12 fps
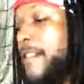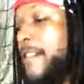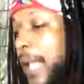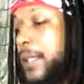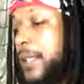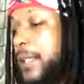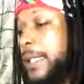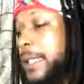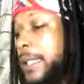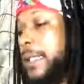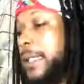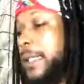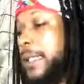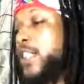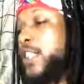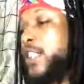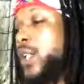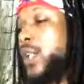Finally,
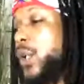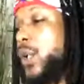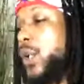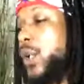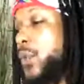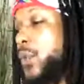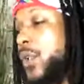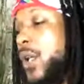as we close,